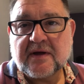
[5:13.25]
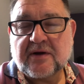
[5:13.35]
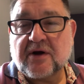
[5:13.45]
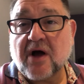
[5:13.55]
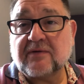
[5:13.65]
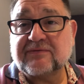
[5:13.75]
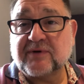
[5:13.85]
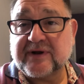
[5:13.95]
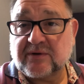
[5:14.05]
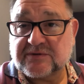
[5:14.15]
golf
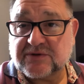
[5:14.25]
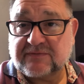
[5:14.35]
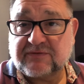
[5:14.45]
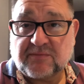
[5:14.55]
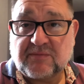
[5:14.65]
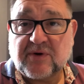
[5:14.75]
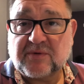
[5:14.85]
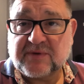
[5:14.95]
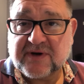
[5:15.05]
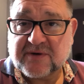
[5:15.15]
widows or football
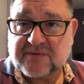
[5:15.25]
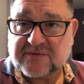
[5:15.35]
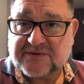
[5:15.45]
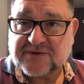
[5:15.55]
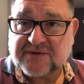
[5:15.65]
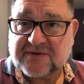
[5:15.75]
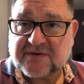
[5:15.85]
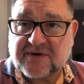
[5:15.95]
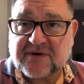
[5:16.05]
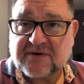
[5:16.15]
widows
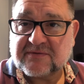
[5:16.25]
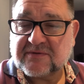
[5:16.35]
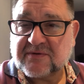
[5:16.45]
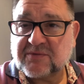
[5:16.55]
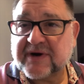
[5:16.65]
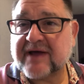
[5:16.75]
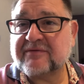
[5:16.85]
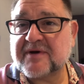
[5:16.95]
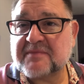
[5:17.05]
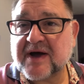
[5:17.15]
or
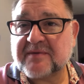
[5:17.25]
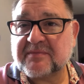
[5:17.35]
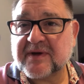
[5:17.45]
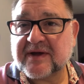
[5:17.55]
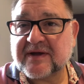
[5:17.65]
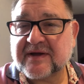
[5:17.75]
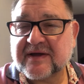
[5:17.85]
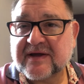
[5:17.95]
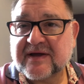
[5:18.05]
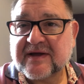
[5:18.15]
whatever it might be.
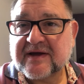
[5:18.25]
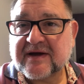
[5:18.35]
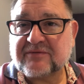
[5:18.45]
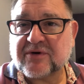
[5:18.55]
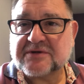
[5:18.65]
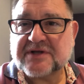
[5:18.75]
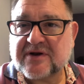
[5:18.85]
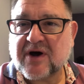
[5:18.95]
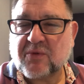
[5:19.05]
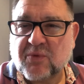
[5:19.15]
Of course, they're
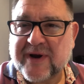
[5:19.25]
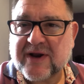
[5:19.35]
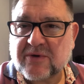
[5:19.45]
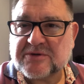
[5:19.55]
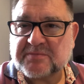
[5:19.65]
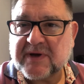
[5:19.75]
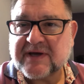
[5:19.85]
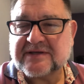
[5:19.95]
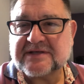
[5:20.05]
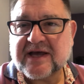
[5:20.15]
not widows
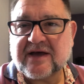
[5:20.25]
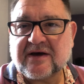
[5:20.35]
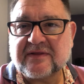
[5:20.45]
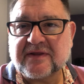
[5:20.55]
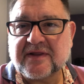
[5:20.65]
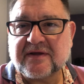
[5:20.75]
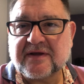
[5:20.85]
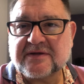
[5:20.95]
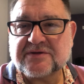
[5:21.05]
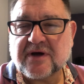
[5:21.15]
per se, are they?
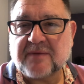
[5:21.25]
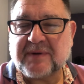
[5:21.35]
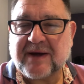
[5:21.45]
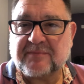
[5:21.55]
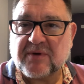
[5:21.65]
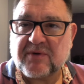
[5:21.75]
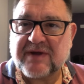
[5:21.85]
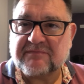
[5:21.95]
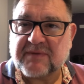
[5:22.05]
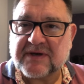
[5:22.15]
It's not about
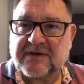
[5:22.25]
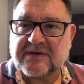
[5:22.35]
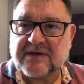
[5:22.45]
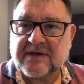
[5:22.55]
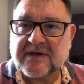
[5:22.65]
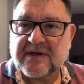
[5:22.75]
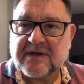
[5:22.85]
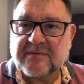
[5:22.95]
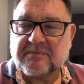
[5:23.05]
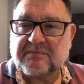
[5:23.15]
bereavement,
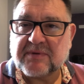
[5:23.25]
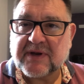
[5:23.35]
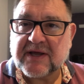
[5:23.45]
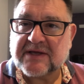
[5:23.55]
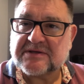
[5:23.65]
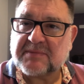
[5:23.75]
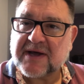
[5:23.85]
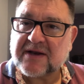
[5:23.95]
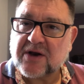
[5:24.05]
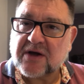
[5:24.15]
but it is
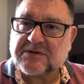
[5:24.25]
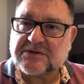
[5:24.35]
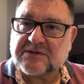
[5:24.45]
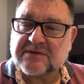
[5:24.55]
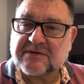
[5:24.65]
about loss.